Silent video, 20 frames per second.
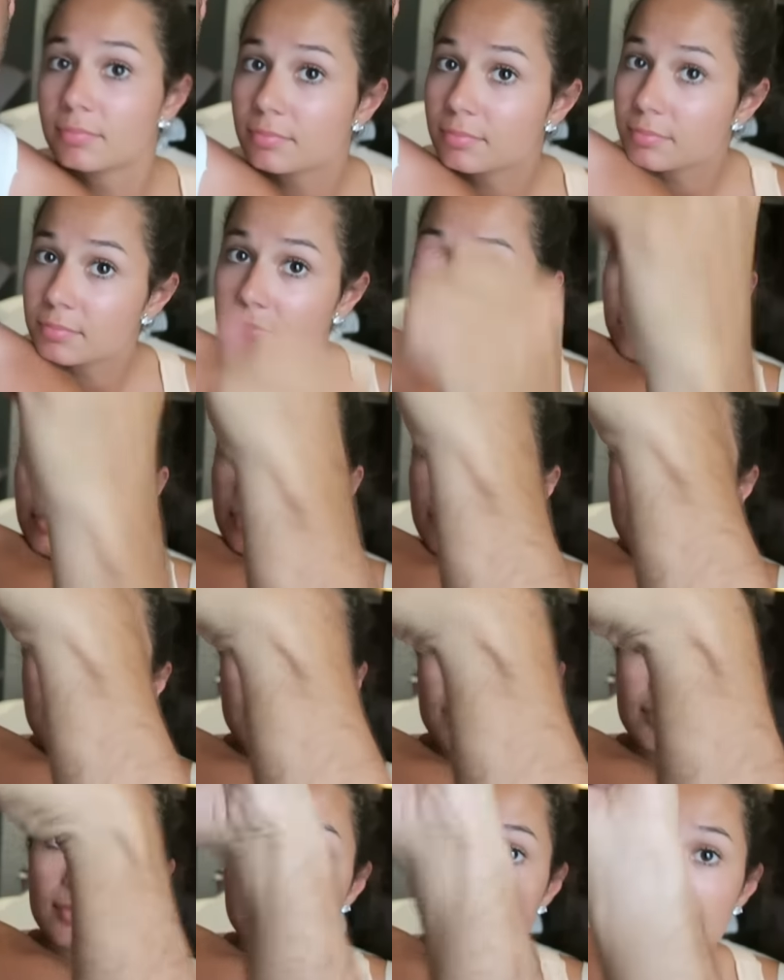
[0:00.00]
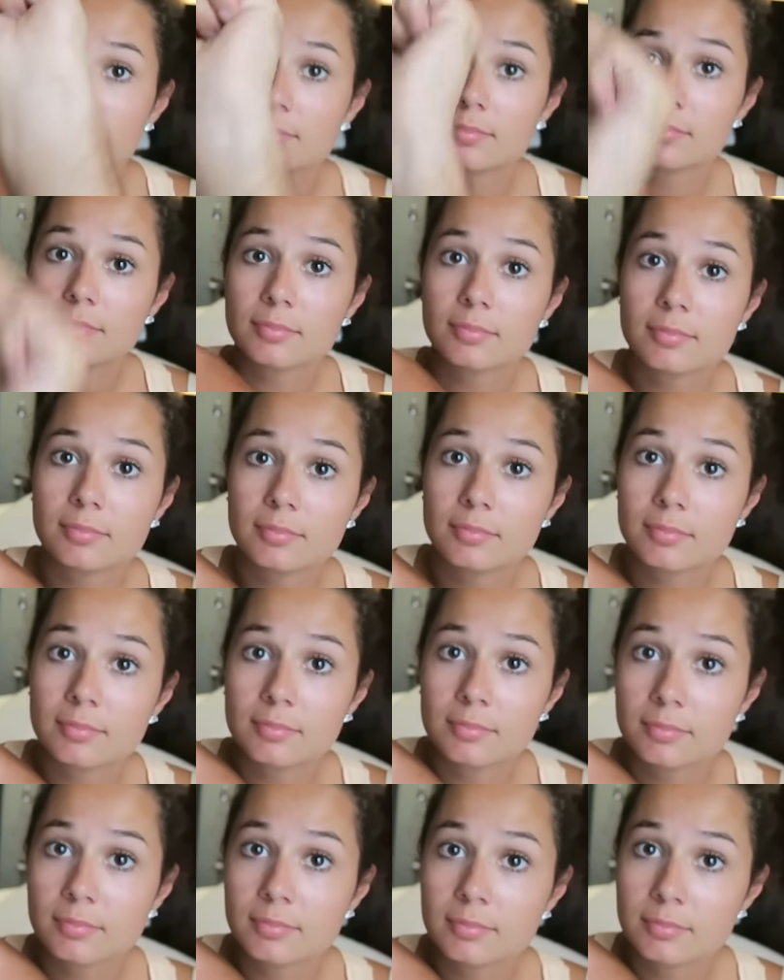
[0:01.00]

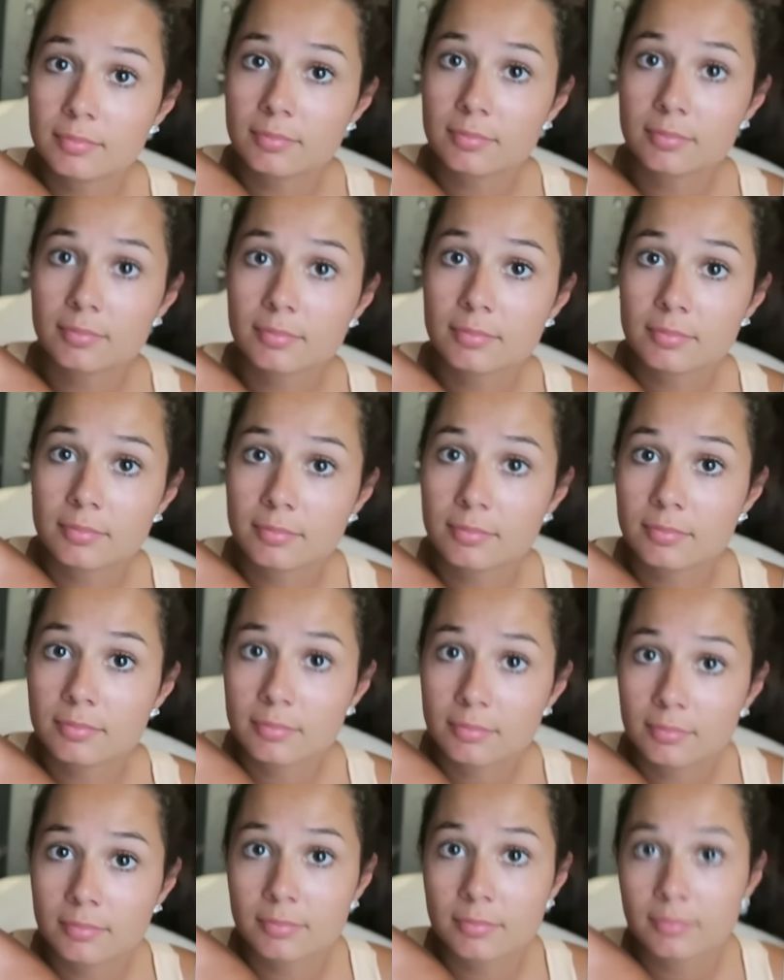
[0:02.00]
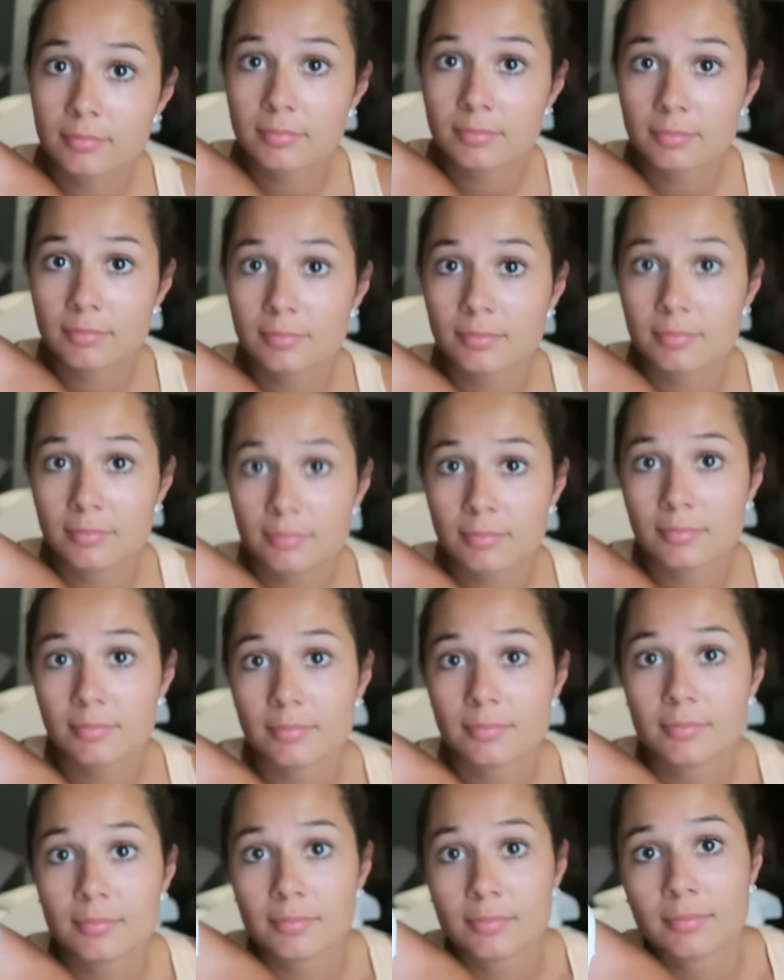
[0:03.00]

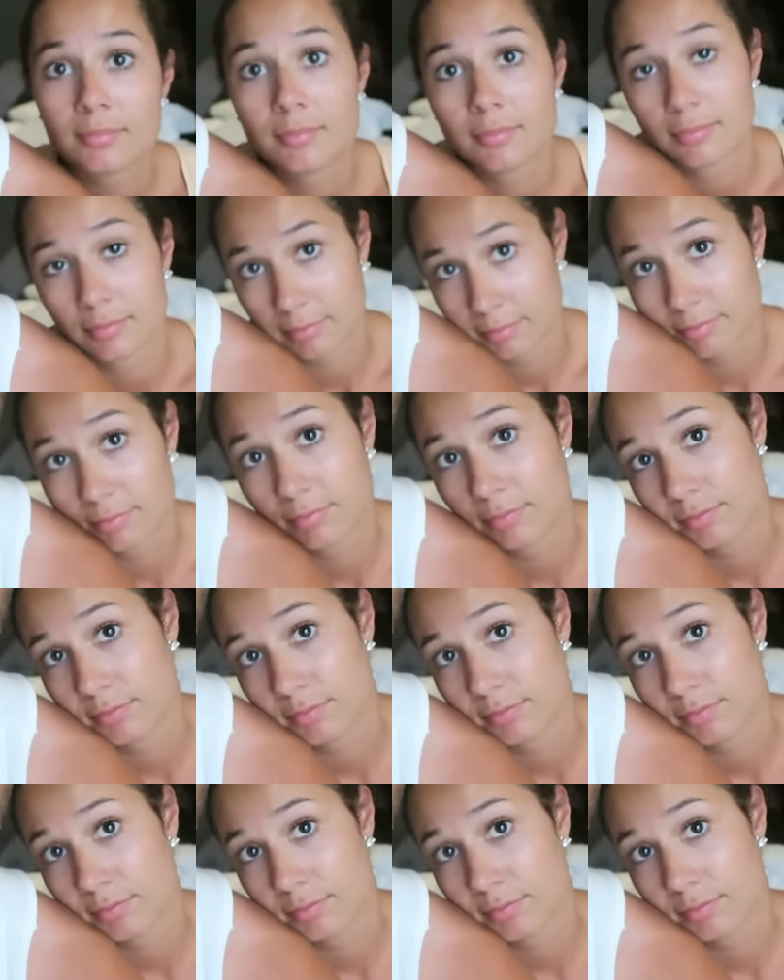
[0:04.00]
(silent)